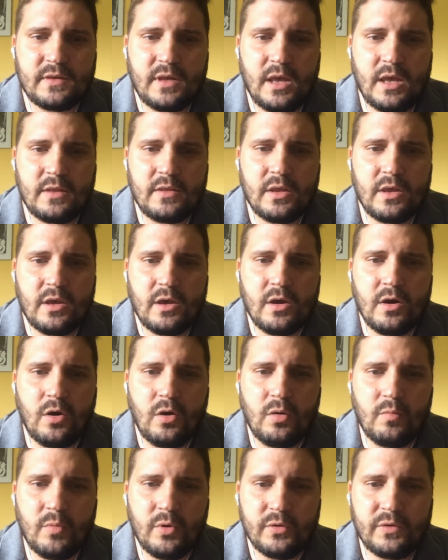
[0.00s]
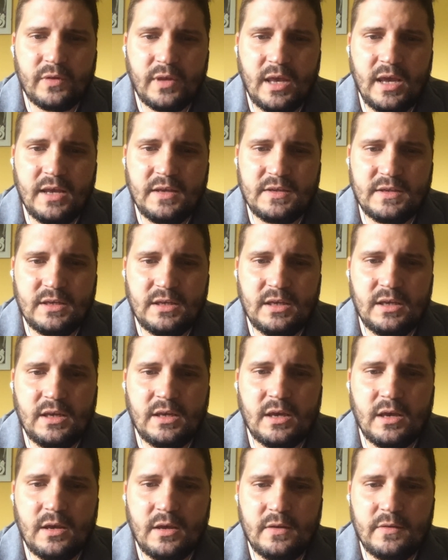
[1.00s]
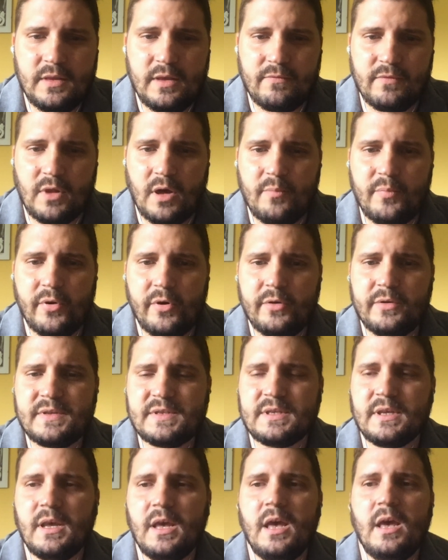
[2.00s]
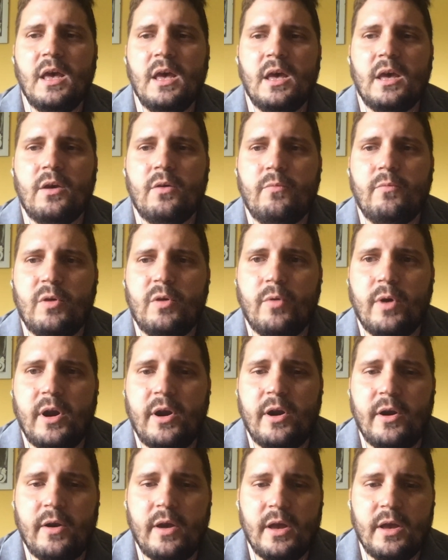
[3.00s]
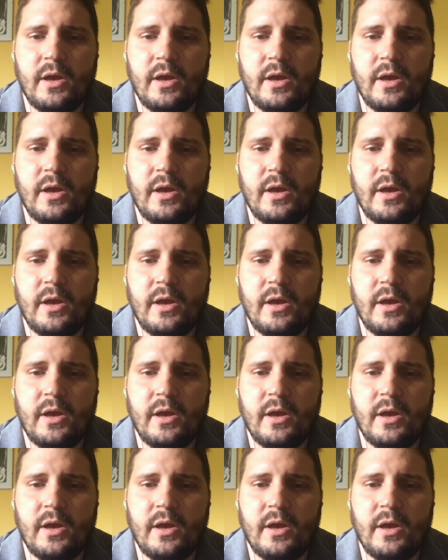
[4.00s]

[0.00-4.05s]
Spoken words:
and almost 80 developers. We were